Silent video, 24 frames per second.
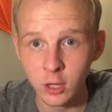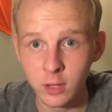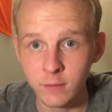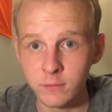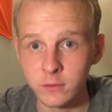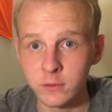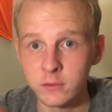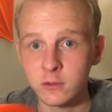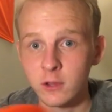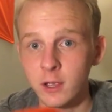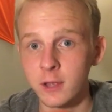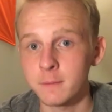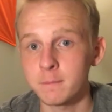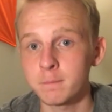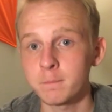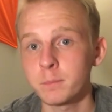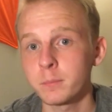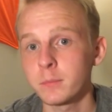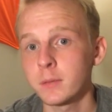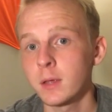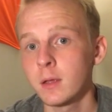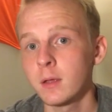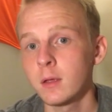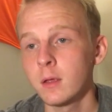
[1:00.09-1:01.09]
all of a sudden.
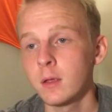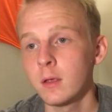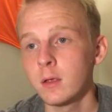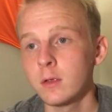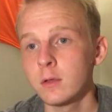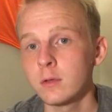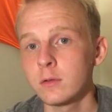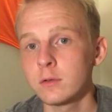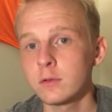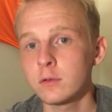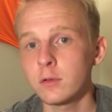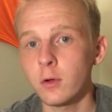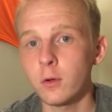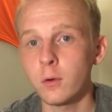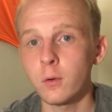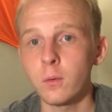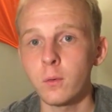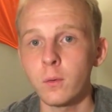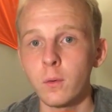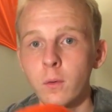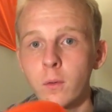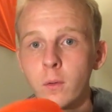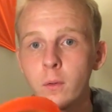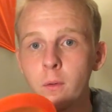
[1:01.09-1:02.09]

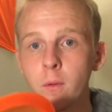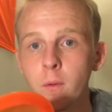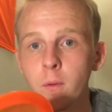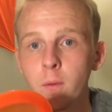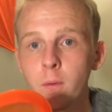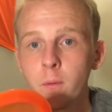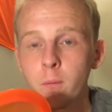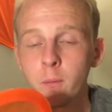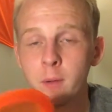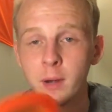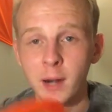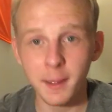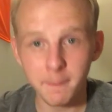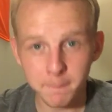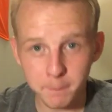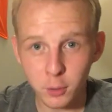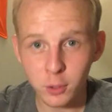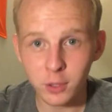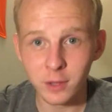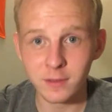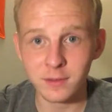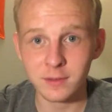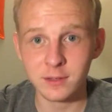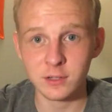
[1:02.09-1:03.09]
So, when I'm
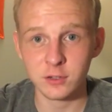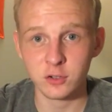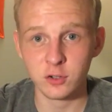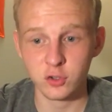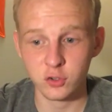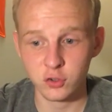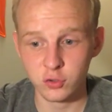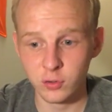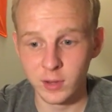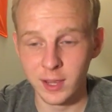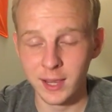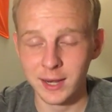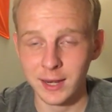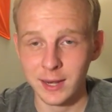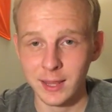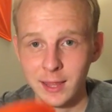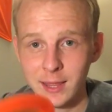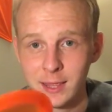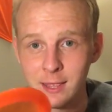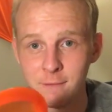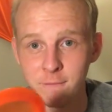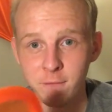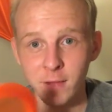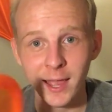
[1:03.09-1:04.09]
pulling the disc straight,
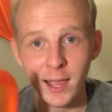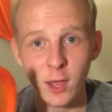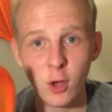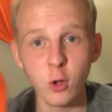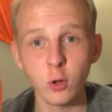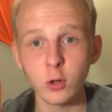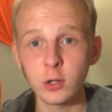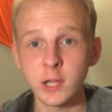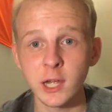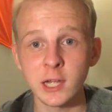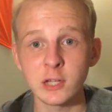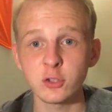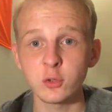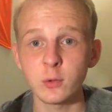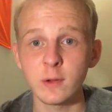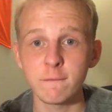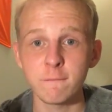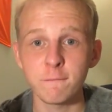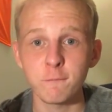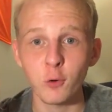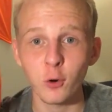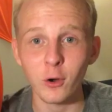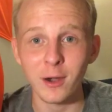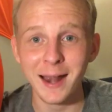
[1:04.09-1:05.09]
if I hold on to
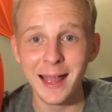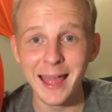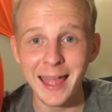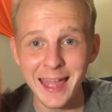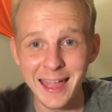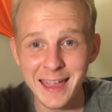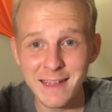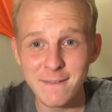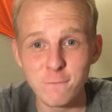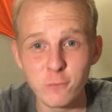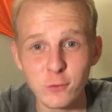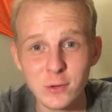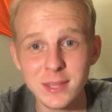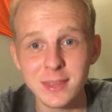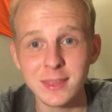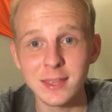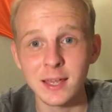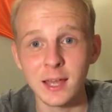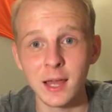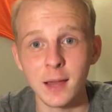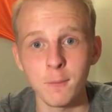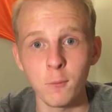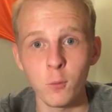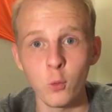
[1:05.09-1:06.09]
it for
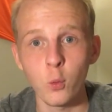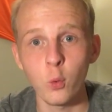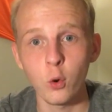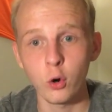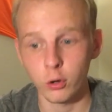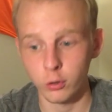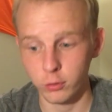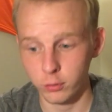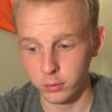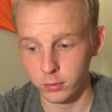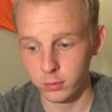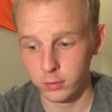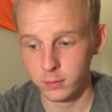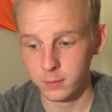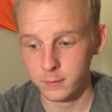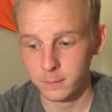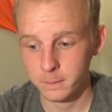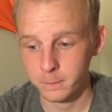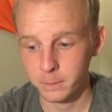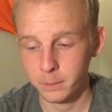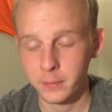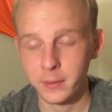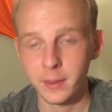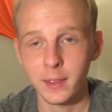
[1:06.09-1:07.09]
everything I'm worth,
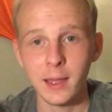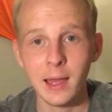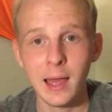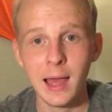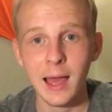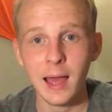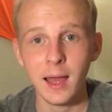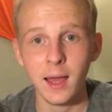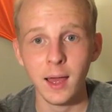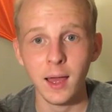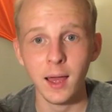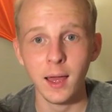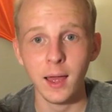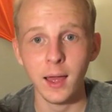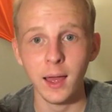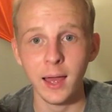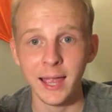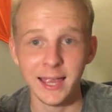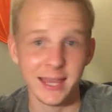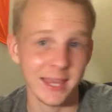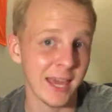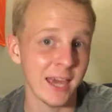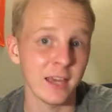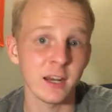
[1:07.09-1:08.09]

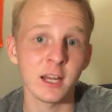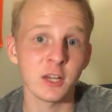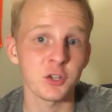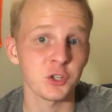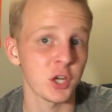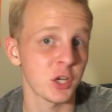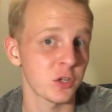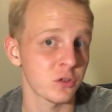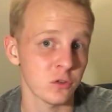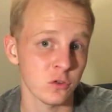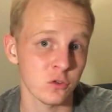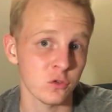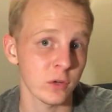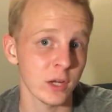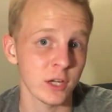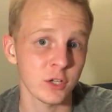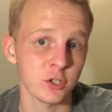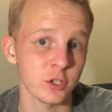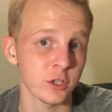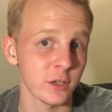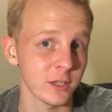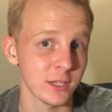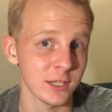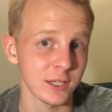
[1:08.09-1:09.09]
I cannot change the
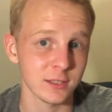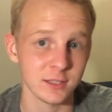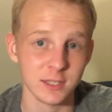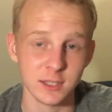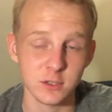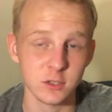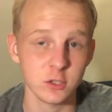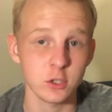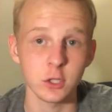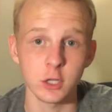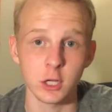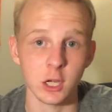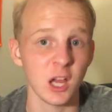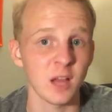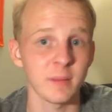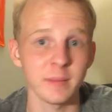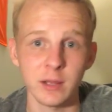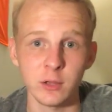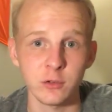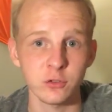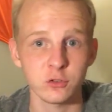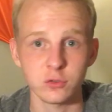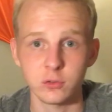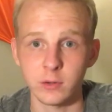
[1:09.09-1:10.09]
direction of the disc. It's going to come
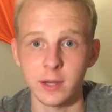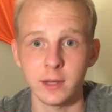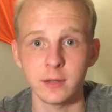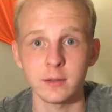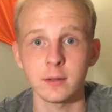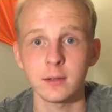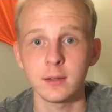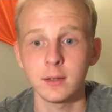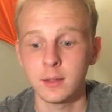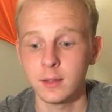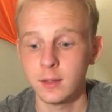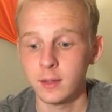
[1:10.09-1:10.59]
out straight.